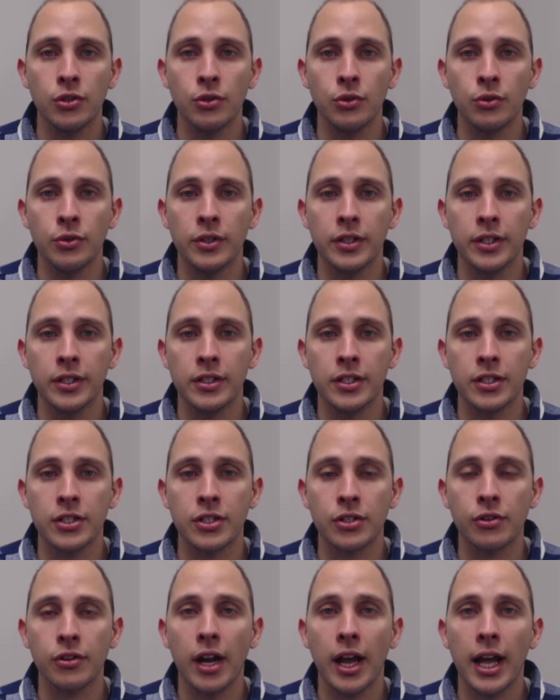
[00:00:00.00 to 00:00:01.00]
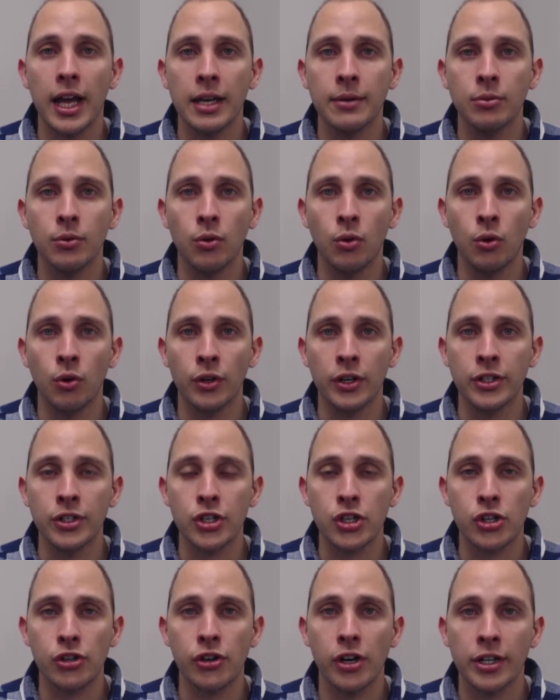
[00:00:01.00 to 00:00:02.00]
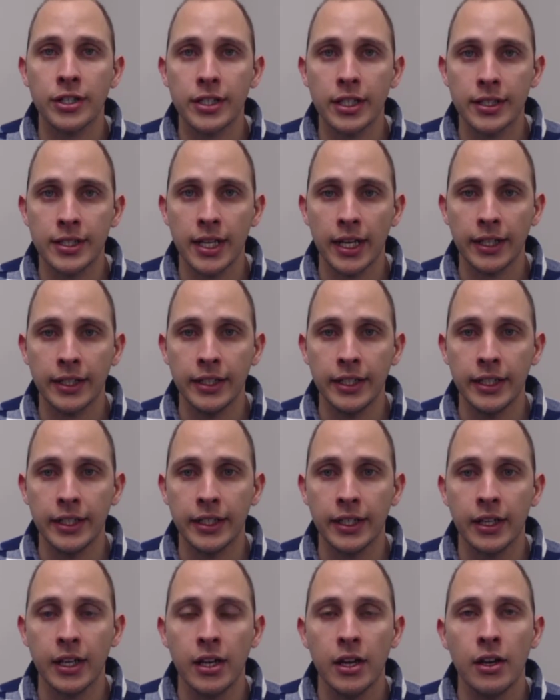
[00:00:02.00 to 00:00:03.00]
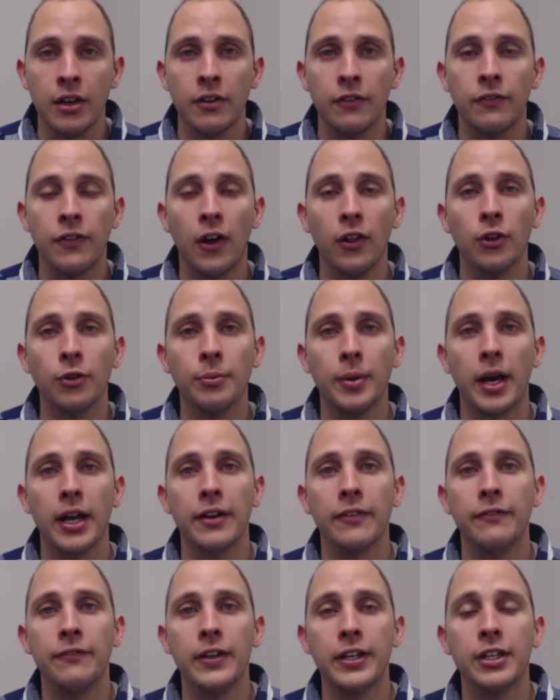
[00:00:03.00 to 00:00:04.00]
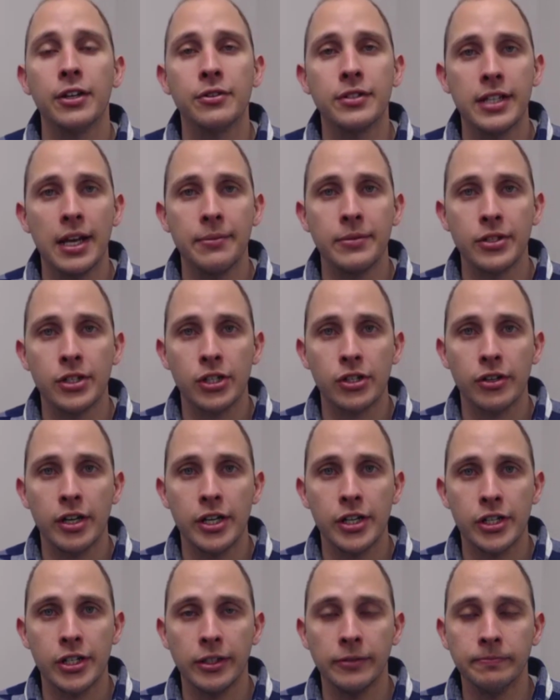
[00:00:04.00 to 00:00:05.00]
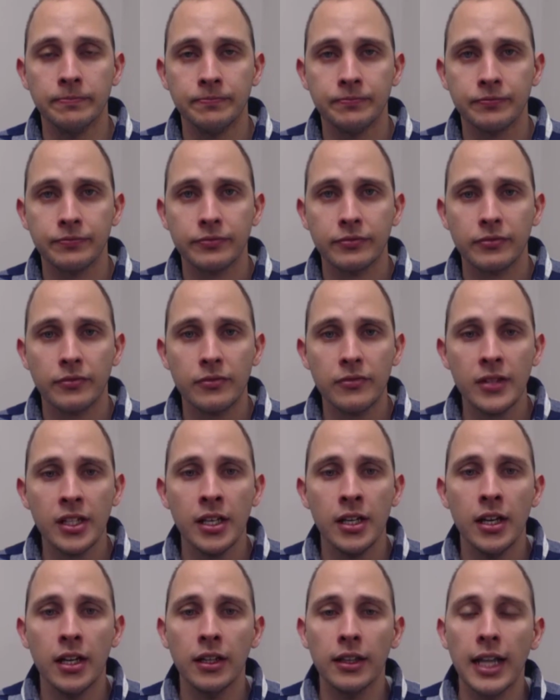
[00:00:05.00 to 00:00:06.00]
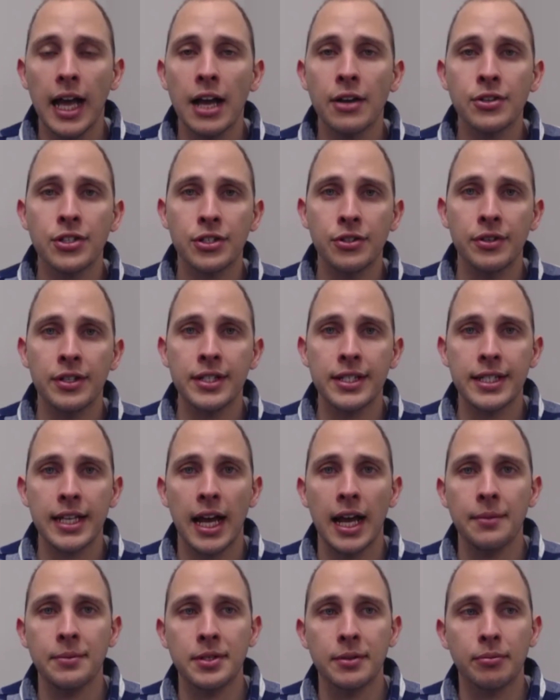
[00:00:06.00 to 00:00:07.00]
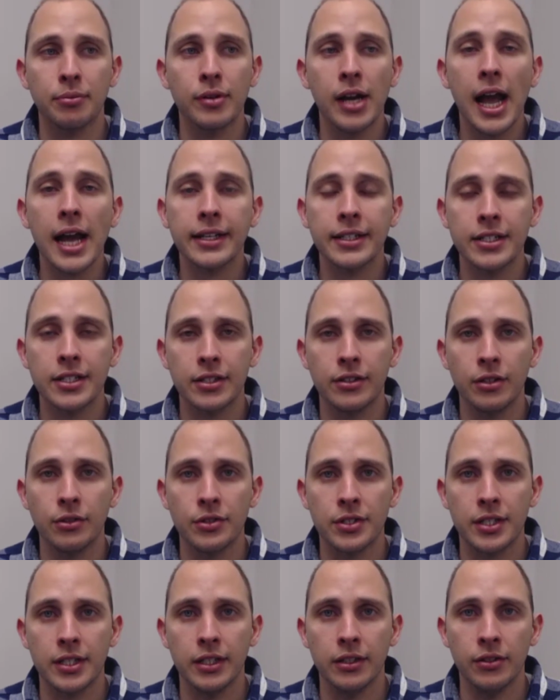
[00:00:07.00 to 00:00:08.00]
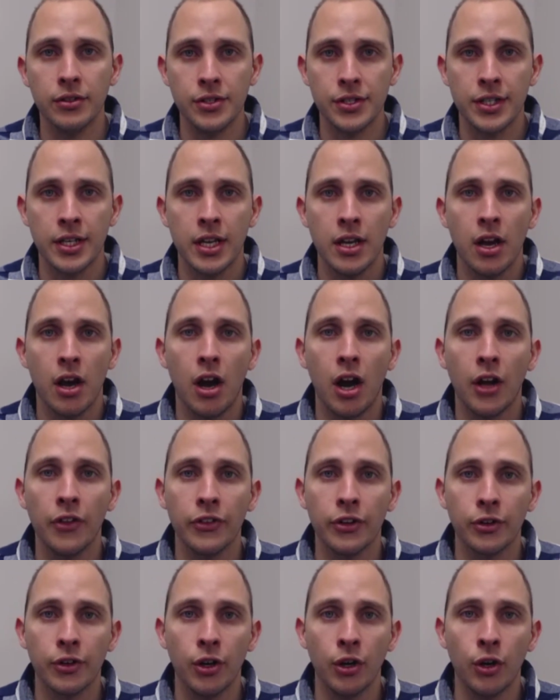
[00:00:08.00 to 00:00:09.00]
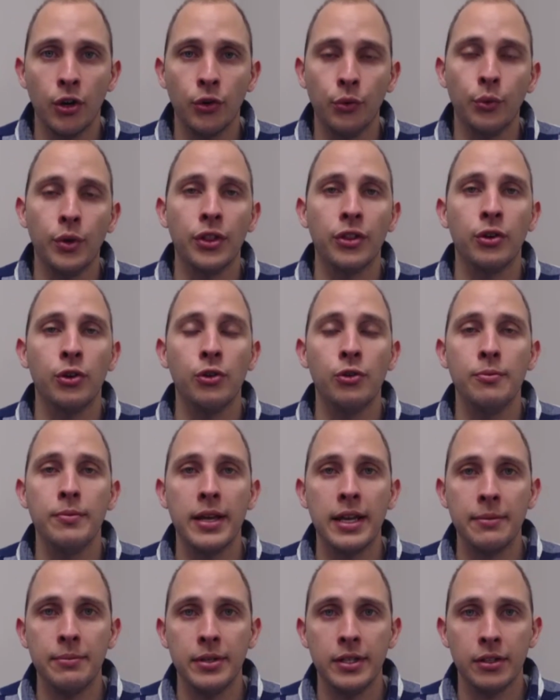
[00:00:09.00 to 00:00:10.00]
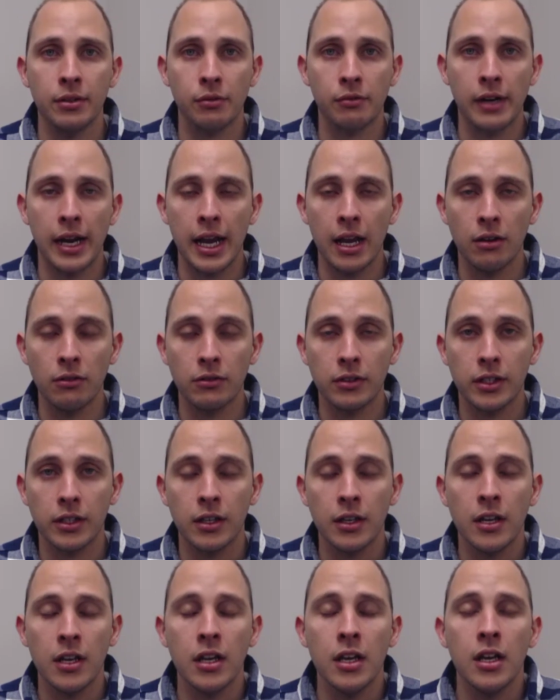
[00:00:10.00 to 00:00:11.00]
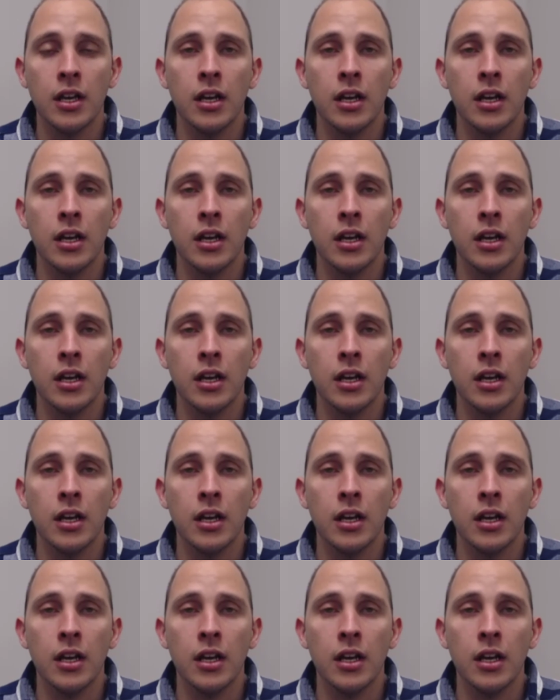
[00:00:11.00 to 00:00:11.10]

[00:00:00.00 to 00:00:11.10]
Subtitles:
to describe or instruct a technique, followed by a video demonstration. Allow students time to practice those skills on their own with who may be around.